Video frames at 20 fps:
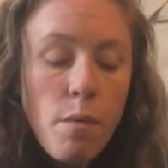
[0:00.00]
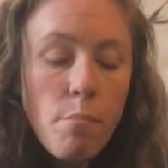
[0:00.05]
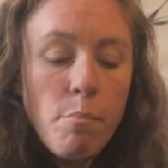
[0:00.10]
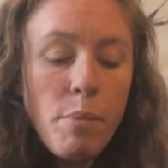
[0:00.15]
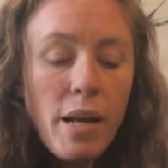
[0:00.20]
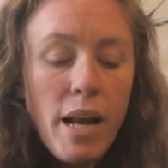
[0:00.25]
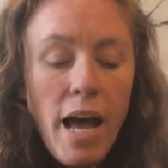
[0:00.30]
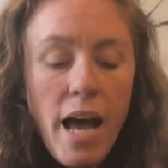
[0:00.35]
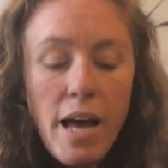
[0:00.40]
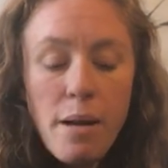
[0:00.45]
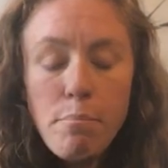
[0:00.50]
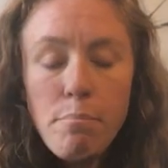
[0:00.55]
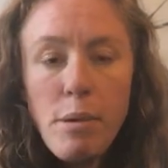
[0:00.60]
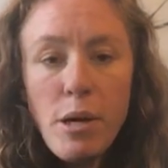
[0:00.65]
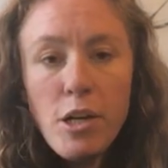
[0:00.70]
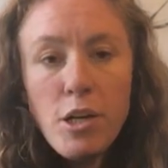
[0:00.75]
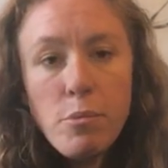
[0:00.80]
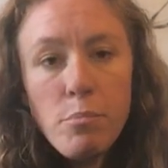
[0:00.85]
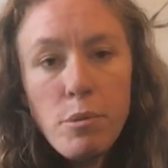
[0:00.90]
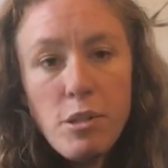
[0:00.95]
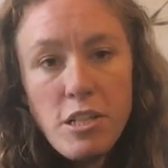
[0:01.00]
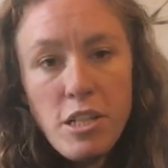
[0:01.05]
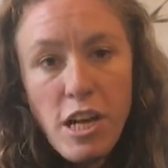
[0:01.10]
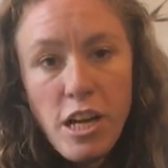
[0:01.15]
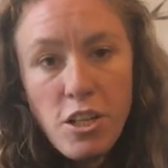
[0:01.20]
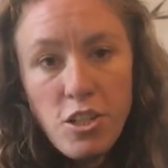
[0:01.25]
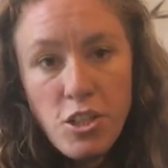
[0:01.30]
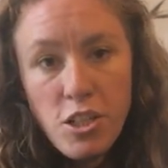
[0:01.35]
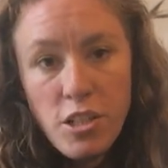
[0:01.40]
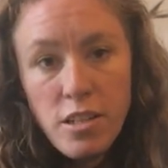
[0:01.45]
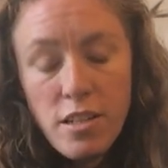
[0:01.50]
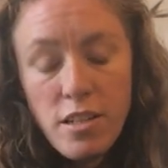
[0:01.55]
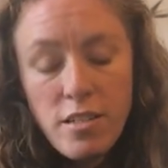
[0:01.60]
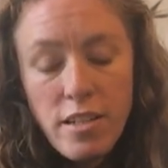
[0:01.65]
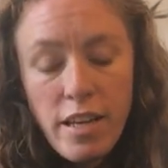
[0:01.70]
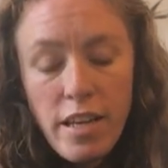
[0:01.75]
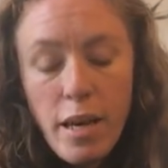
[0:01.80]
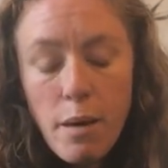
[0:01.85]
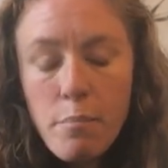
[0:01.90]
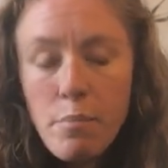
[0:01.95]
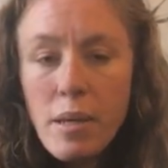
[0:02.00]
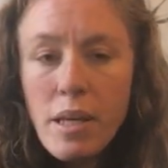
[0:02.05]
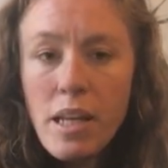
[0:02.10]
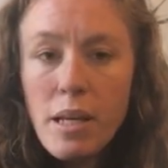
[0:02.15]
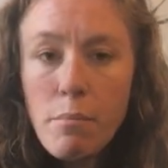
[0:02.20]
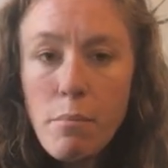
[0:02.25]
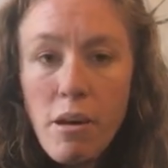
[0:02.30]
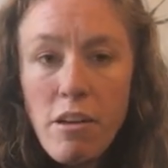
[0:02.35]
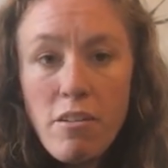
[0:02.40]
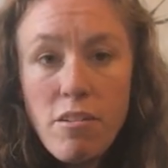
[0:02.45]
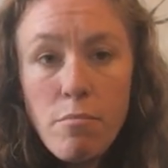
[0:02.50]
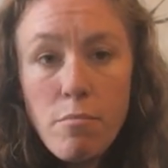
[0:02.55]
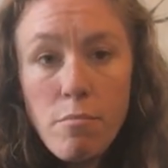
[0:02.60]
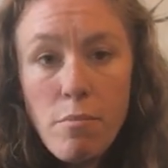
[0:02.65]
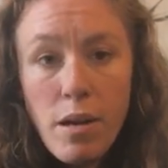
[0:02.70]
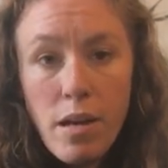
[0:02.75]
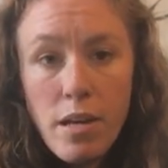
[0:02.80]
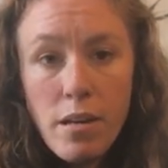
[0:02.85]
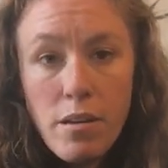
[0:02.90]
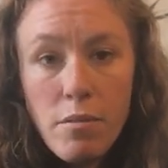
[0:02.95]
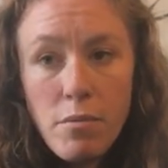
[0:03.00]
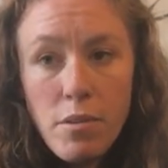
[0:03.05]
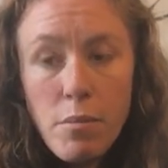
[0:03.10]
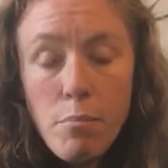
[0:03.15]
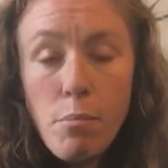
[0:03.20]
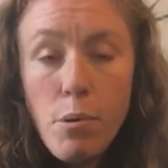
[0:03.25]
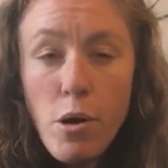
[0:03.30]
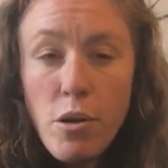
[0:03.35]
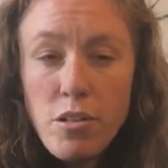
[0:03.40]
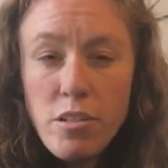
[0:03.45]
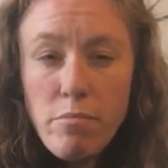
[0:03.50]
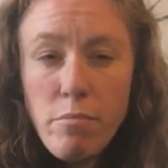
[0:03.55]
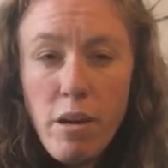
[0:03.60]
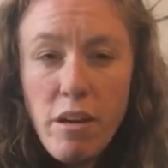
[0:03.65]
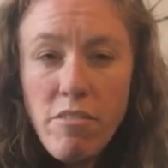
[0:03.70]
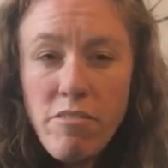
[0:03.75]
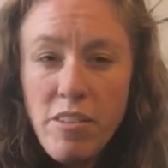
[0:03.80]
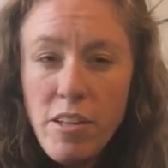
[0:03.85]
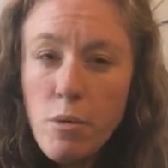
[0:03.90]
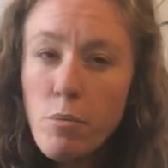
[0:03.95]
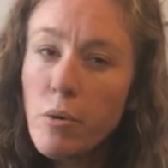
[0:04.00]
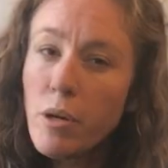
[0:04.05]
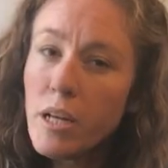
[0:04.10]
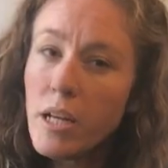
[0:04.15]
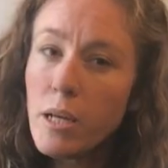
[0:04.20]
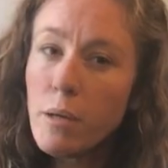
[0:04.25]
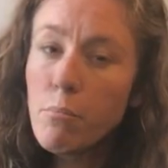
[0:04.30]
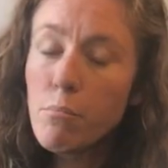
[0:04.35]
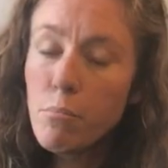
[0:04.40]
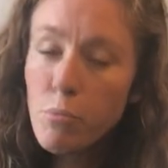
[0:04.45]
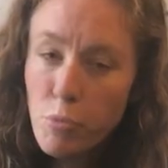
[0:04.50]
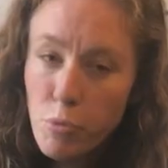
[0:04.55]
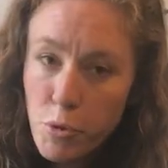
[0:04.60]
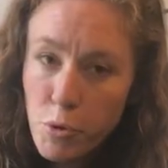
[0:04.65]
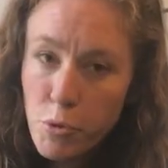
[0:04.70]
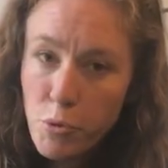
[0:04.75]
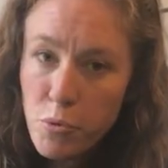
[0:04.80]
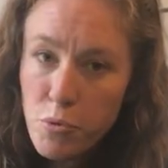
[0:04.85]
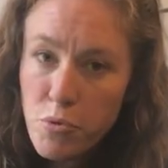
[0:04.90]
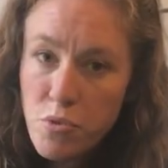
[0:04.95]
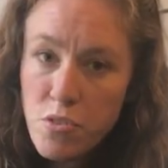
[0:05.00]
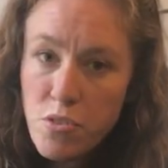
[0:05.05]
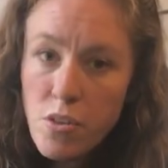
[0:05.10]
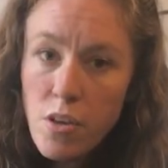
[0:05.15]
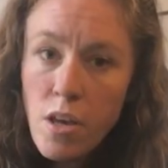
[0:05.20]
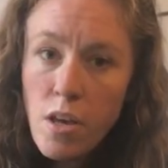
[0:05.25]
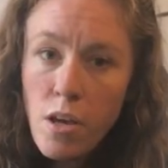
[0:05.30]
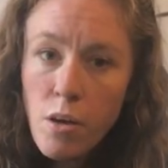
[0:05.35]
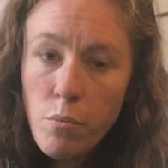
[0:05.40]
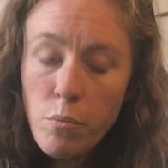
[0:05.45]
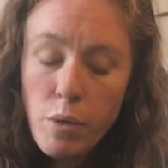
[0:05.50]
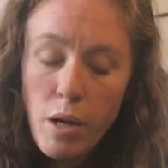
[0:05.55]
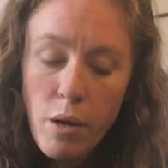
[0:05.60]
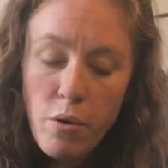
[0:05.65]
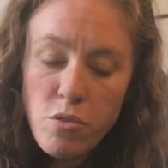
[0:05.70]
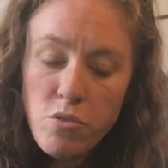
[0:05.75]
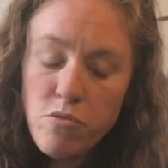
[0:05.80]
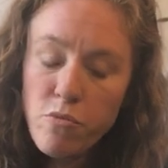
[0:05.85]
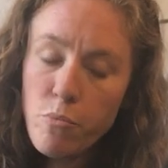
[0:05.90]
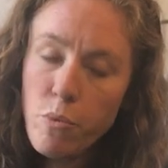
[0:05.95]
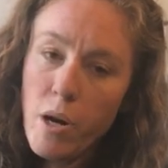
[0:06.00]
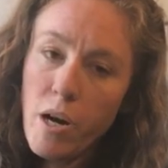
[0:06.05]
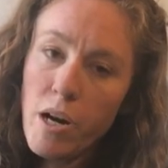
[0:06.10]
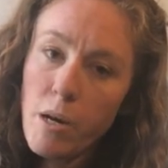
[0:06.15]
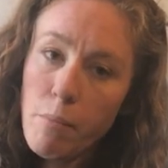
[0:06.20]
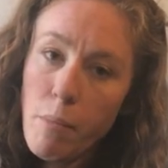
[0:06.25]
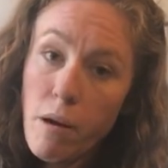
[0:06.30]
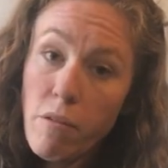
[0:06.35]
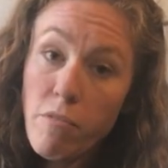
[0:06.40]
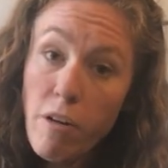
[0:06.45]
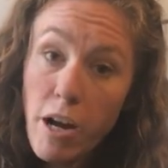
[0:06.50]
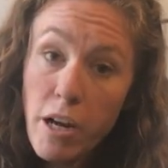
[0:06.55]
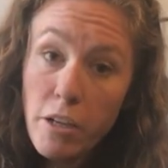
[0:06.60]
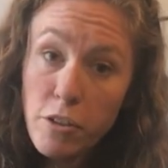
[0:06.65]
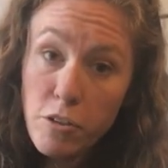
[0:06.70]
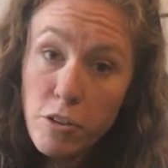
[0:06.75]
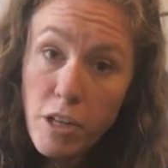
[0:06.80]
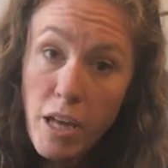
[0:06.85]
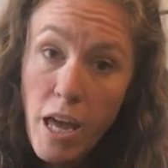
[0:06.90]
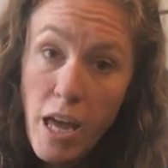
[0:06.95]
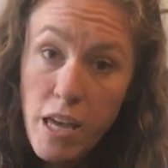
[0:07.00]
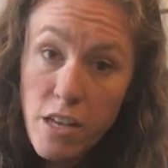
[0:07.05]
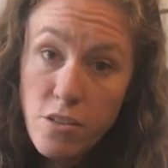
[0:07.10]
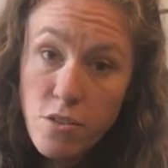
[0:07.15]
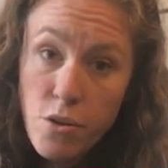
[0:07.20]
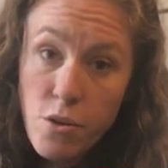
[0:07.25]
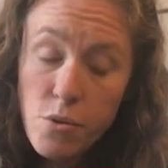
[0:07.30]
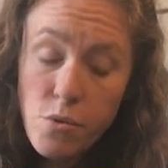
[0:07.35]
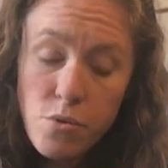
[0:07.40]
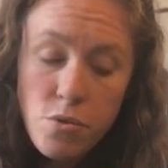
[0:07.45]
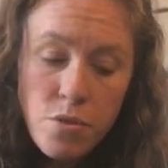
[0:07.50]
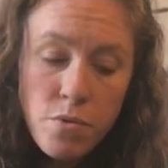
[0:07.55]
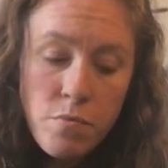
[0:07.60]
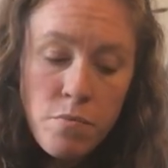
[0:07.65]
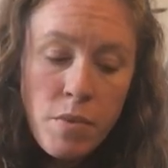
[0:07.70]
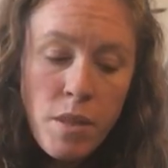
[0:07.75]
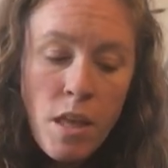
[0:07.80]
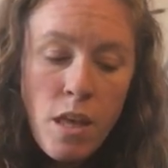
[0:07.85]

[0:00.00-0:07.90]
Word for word: but had better protection because I kept getting my my the balls of my feet were getting bruised when I was wearing my regular KSOs.